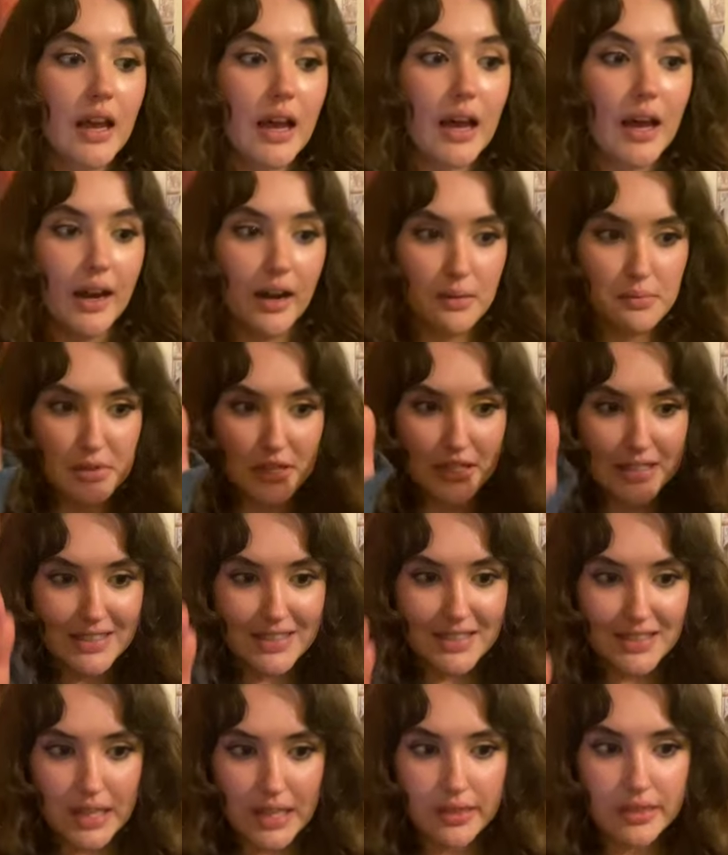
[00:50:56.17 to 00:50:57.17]
And I'm gonna
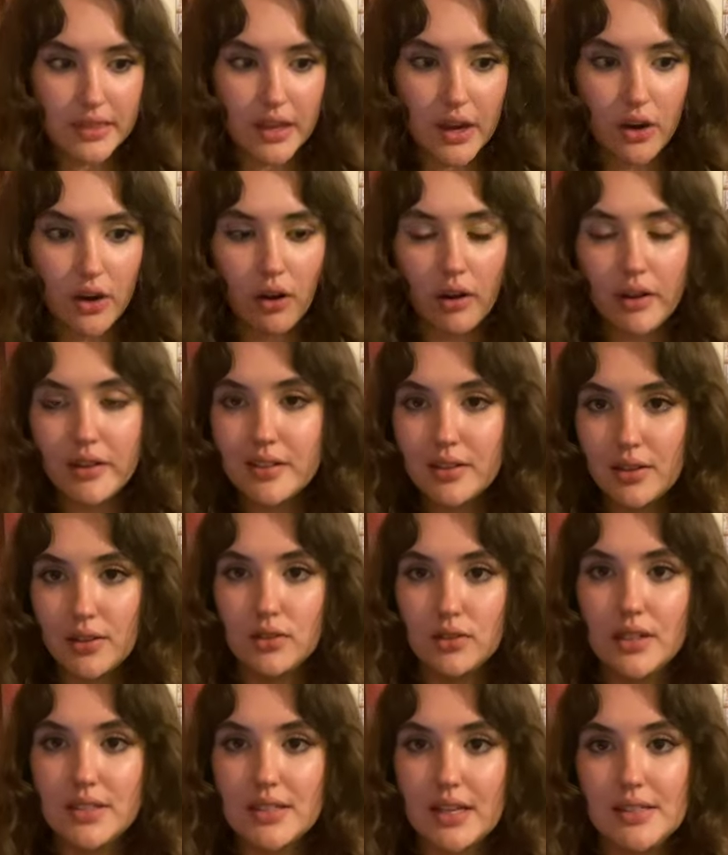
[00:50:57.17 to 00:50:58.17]
sit there until
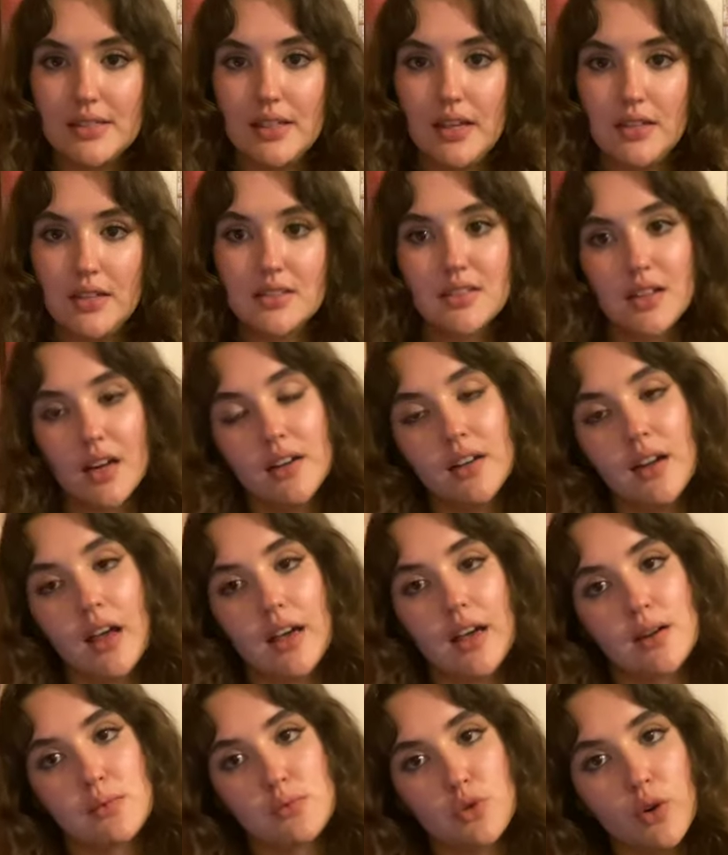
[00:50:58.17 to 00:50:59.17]
this essay is done,
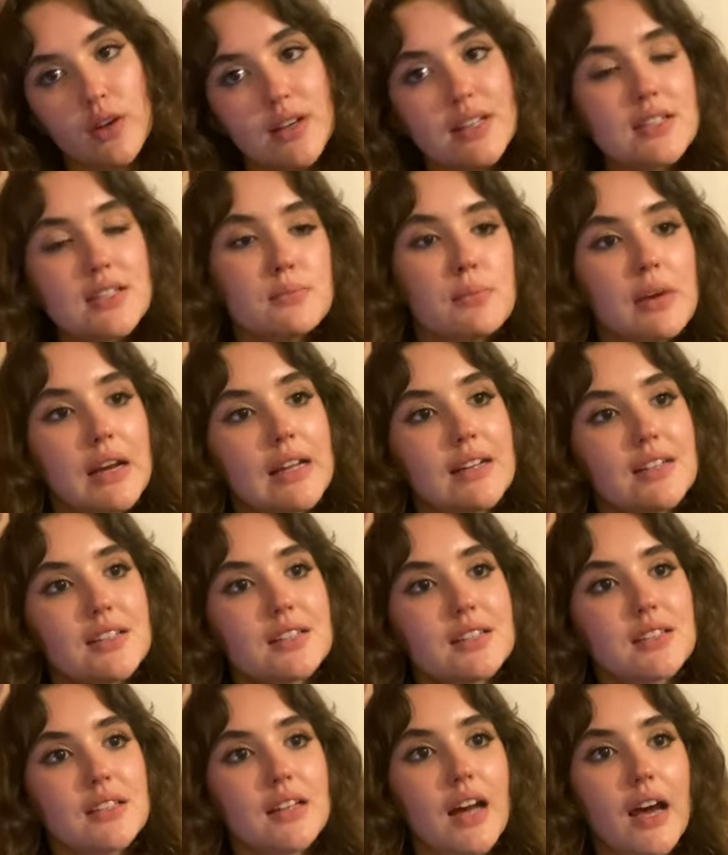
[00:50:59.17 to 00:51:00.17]
and I'm going to submit it
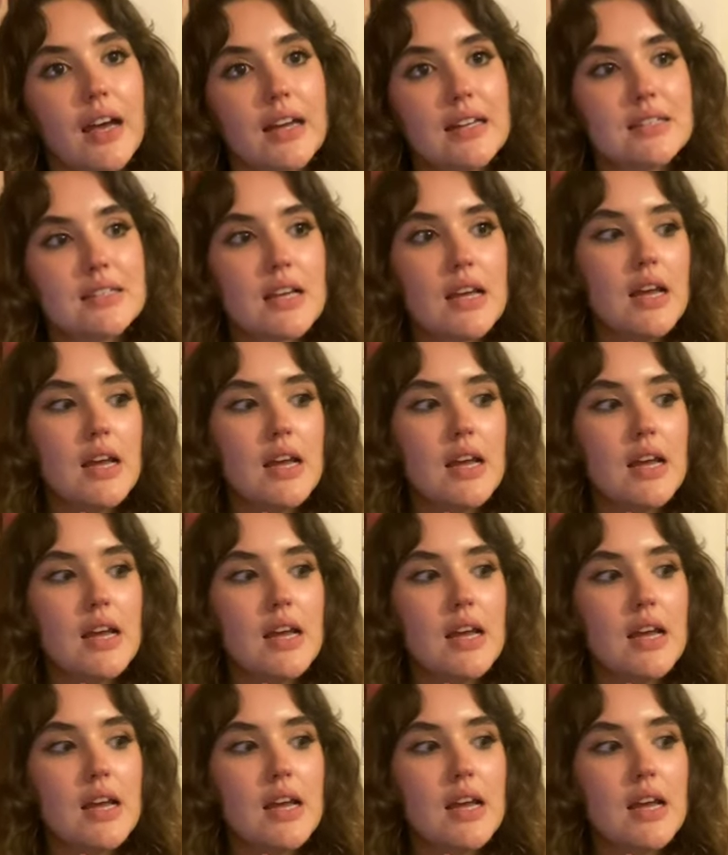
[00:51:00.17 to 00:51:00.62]
tonight.